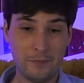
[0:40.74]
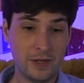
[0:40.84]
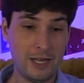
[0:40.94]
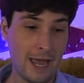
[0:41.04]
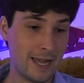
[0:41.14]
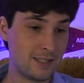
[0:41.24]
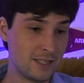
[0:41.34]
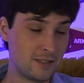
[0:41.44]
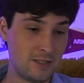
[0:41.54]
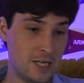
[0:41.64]
He has this
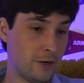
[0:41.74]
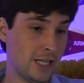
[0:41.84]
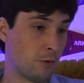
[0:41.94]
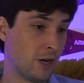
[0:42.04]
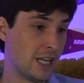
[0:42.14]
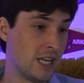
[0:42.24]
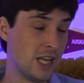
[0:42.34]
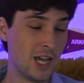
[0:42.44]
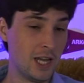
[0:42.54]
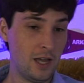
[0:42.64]
series where
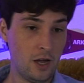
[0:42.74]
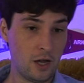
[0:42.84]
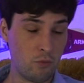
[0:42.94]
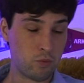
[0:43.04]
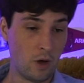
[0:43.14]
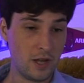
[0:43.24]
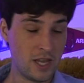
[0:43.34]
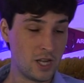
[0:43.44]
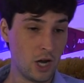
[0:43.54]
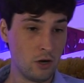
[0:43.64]
he
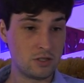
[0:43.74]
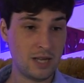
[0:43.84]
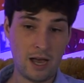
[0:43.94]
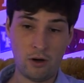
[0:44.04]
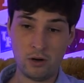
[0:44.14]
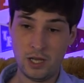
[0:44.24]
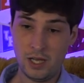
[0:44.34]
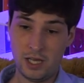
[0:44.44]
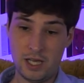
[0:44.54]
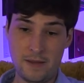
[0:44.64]
goes down,
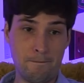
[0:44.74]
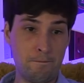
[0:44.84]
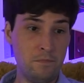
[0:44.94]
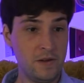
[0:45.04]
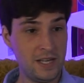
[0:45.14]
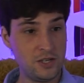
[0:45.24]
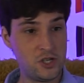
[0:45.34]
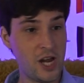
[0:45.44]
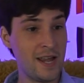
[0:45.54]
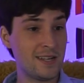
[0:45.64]
he
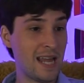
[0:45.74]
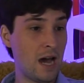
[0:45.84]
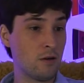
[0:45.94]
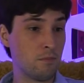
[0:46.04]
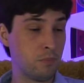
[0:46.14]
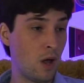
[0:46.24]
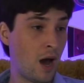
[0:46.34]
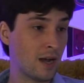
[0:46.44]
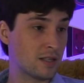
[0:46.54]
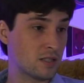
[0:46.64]
chased down
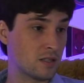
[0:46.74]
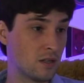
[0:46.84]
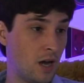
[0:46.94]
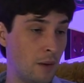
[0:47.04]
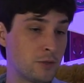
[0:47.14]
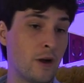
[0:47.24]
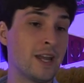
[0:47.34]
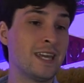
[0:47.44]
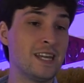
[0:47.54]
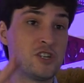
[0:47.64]
blocks. I'm sorry,
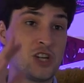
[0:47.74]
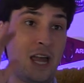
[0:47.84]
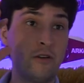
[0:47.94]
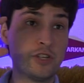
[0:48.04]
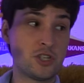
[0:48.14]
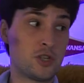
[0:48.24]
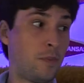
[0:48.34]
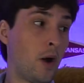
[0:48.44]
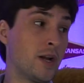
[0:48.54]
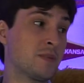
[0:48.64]
he challenges
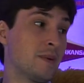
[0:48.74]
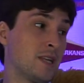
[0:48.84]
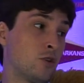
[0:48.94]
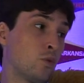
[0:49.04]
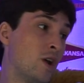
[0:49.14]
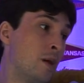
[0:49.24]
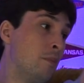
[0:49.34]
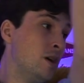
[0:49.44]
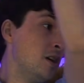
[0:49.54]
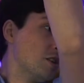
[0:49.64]
Jabari Smith at the rim,
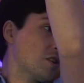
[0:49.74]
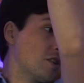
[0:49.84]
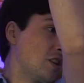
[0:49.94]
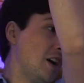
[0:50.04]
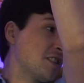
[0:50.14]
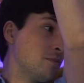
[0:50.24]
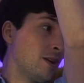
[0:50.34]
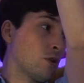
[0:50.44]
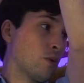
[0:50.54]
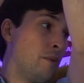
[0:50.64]
stuffs him
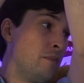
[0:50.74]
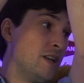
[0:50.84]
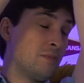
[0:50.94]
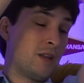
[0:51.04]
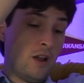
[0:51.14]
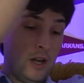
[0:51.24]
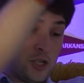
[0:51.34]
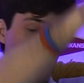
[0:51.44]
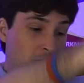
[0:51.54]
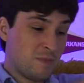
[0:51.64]
at the rim, meets him there.
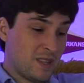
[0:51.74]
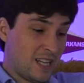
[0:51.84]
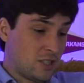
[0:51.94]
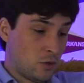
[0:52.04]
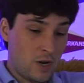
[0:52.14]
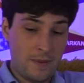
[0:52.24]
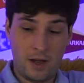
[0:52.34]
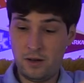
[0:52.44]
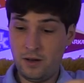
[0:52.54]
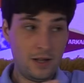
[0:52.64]
Jabari Smith gets the
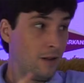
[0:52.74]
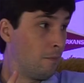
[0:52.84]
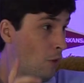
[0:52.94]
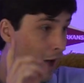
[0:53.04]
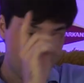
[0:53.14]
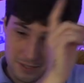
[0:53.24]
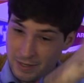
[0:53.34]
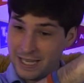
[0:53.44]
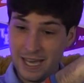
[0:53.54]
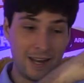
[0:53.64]
rebound, blocks him
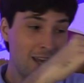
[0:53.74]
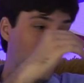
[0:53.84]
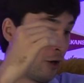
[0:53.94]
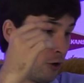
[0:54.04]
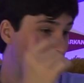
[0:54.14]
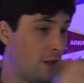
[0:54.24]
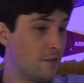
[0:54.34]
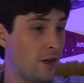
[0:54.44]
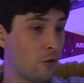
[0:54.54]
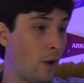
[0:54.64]
again, goes down
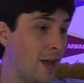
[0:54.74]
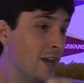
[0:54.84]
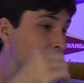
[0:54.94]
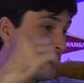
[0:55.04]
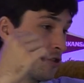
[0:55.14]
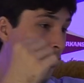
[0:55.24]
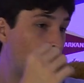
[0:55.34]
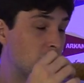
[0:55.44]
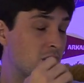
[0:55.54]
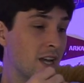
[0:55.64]
the other way,
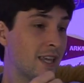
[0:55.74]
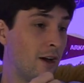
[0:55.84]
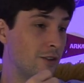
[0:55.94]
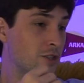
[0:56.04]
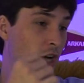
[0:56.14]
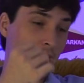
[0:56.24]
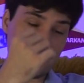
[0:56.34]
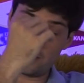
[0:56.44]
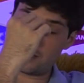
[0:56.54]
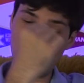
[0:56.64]
scores. Keldon
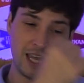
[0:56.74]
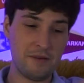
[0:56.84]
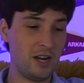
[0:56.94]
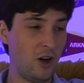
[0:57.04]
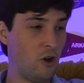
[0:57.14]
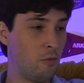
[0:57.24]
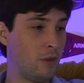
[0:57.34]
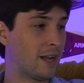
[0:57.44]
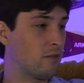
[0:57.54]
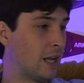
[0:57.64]
Johnson slamming it home
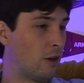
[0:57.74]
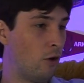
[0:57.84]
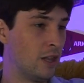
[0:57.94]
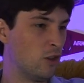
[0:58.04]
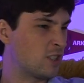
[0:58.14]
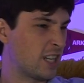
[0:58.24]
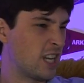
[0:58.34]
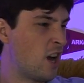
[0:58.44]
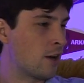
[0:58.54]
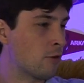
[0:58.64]
like it looks like a
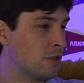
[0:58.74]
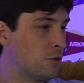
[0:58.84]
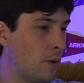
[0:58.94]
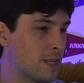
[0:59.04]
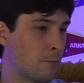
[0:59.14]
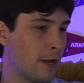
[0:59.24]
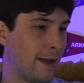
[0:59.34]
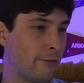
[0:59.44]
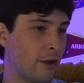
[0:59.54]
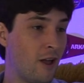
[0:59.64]
young Russell Westbrook
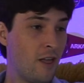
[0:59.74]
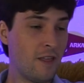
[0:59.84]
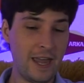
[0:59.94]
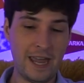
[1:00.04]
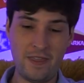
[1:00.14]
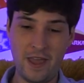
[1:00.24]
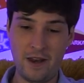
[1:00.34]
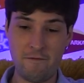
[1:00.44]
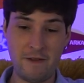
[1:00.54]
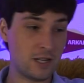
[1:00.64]
out there. And
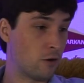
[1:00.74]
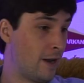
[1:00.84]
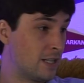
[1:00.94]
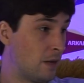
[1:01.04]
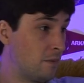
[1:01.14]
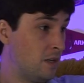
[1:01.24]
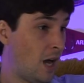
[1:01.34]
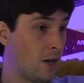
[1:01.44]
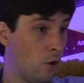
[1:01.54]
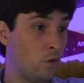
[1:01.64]
then Victor ends up
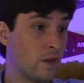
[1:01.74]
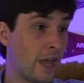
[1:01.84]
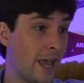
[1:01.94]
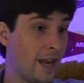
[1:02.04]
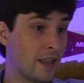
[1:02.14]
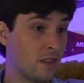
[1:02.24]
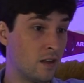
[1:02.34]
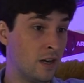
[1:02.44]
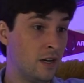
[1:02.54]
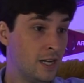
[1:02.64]
not only hitting
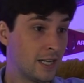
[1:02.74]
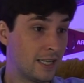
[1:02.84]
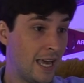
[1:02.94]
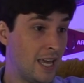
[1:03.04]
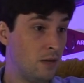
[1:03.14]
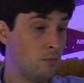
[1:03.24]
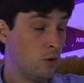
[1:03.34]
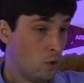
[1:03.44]
the game